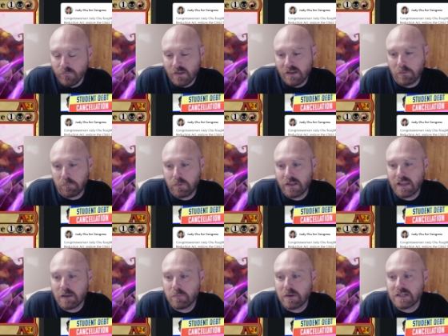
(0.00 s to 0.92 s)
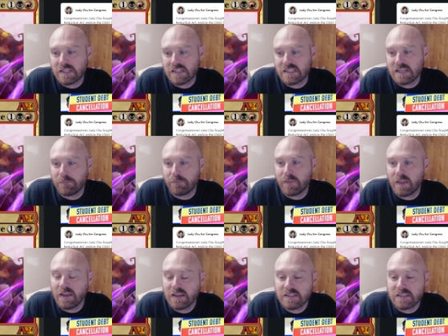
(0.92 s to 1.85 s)
you're playing a bunch of cheap
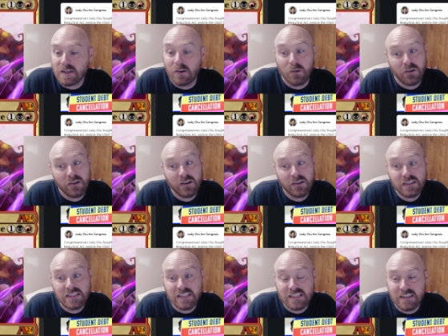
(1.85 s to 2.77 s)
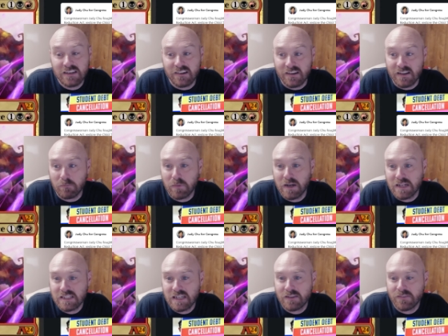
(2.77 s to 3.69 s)
things or you're discarding a
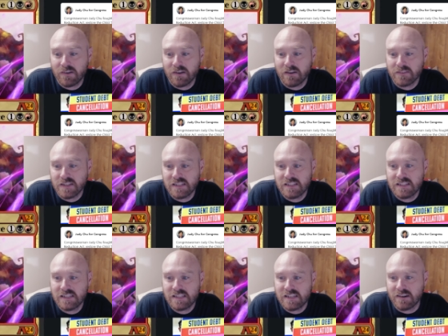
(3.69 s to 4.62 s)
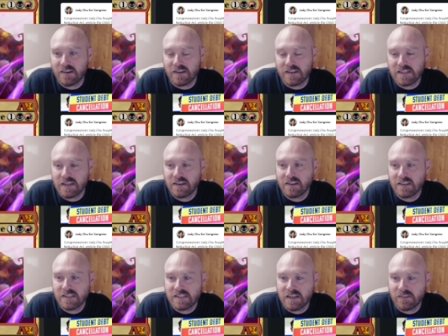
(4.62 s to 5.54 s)
bunch. Like if you're able to discard a ton
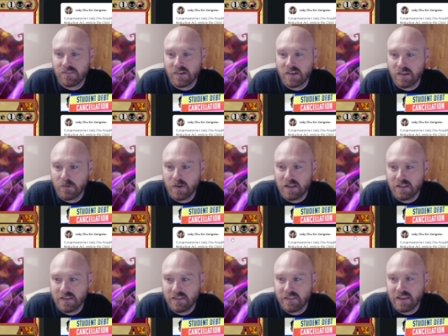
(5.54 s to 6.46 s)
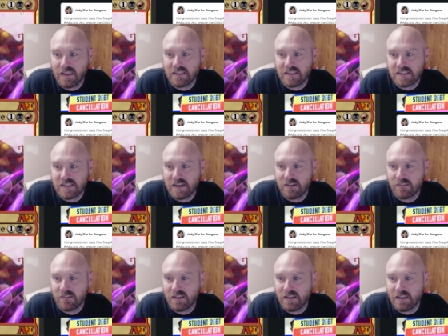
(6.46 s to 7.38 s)
of stuff really quickly and then get this
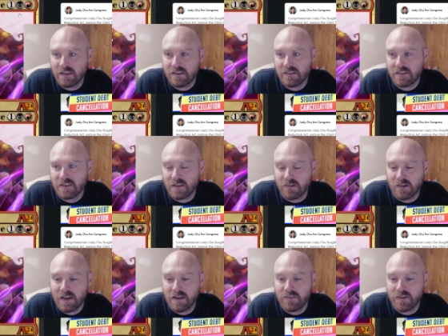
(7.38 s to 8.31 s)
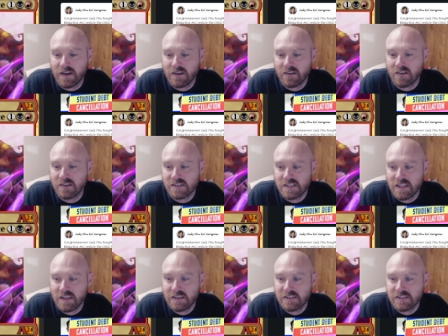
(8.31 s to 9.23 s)
out, like so you have higher cost
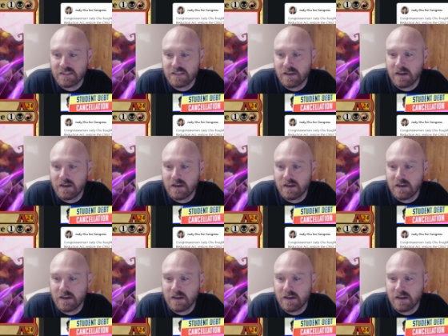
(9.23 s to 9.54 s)
things.